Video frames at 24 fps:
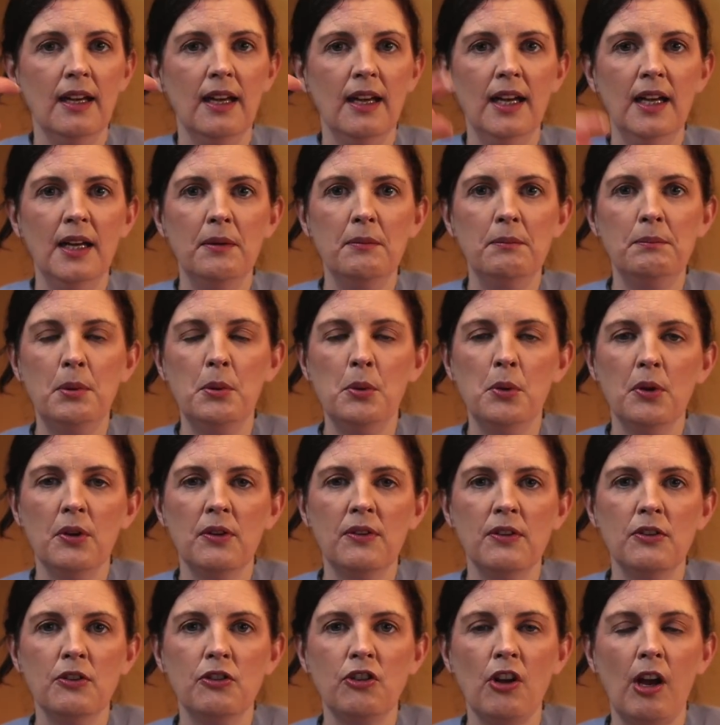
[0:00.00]

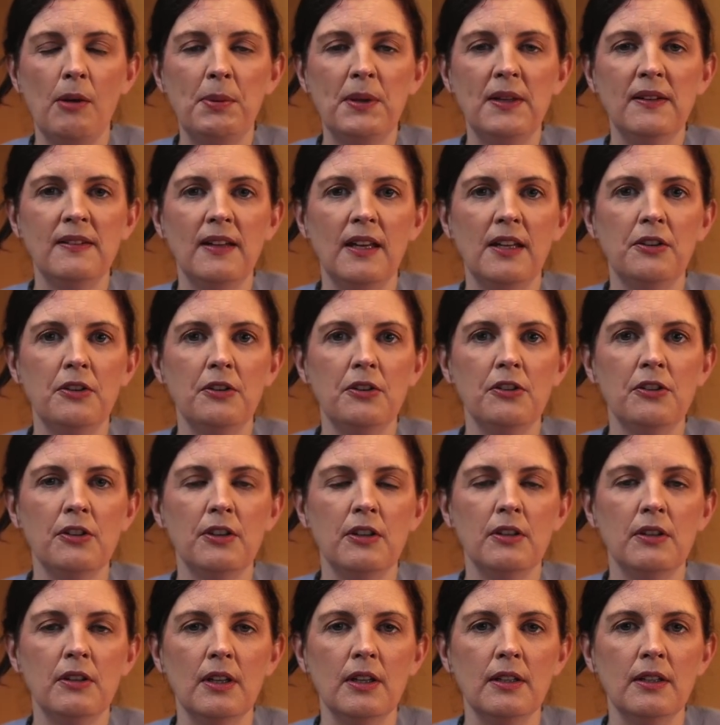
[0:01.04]
boards in shopping centres
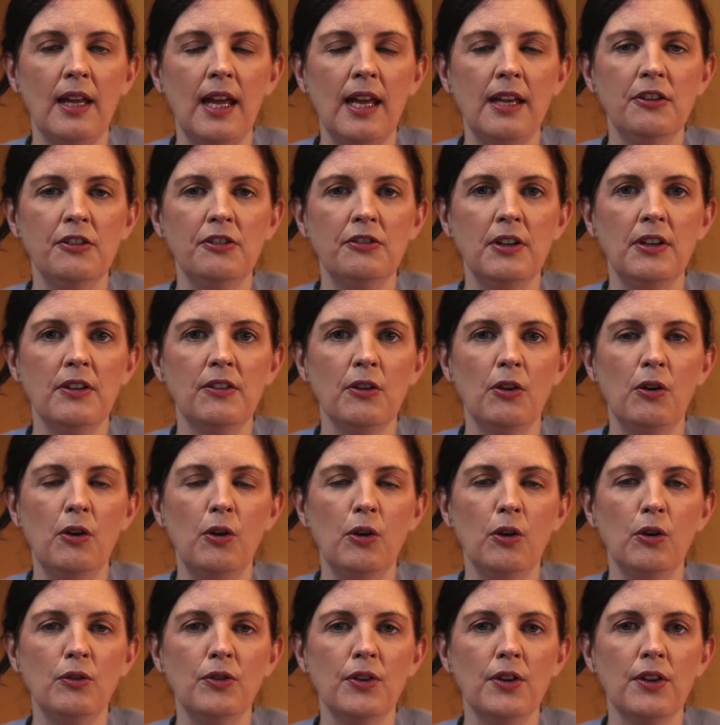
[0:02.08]
and high streets
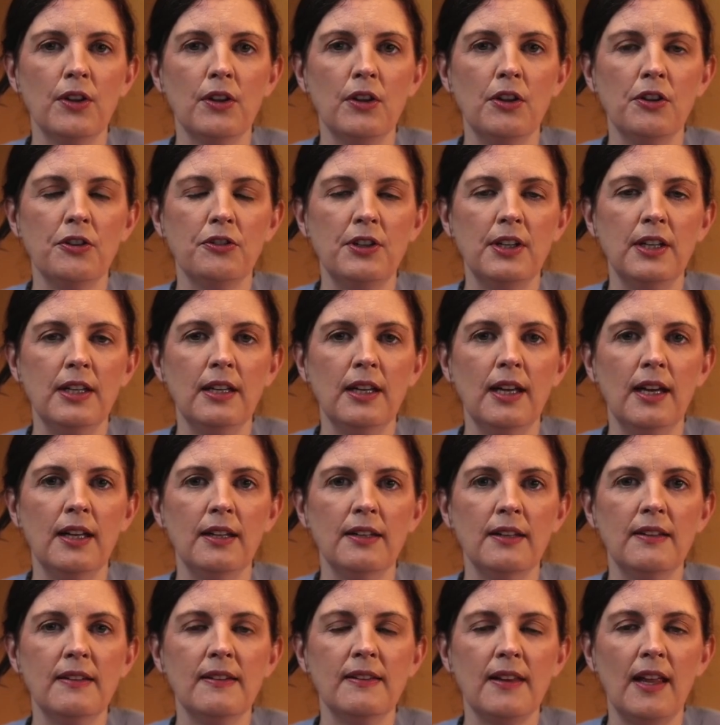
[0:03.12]
all over the country,
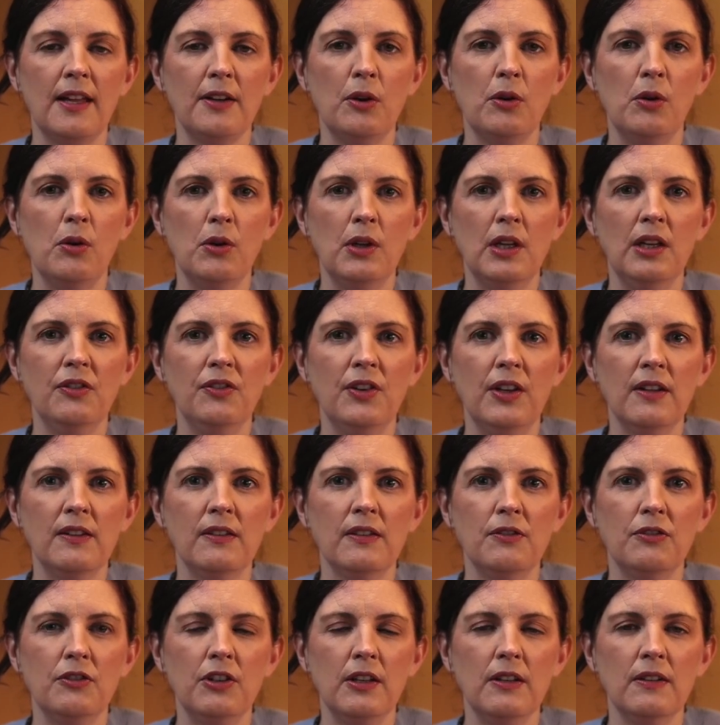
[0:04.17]
and it's that Holy
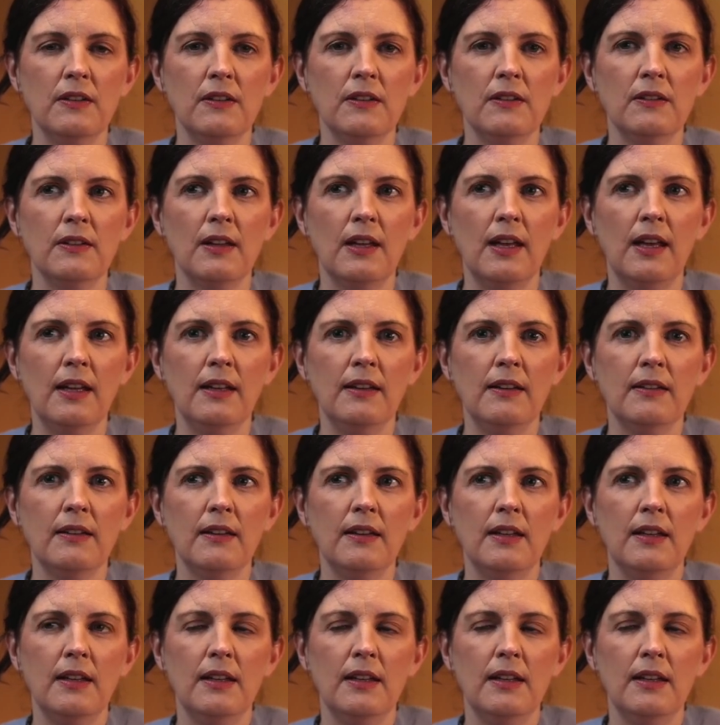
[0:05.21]
Face of Jesus. And